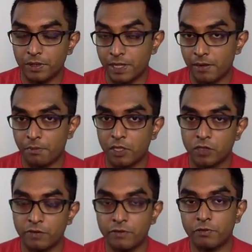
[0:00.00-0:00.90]
that much
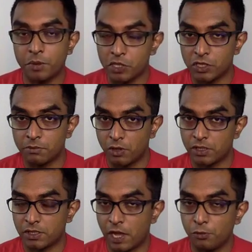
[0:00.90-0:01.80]
of information
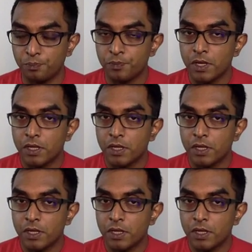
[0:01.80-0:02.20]
about sound.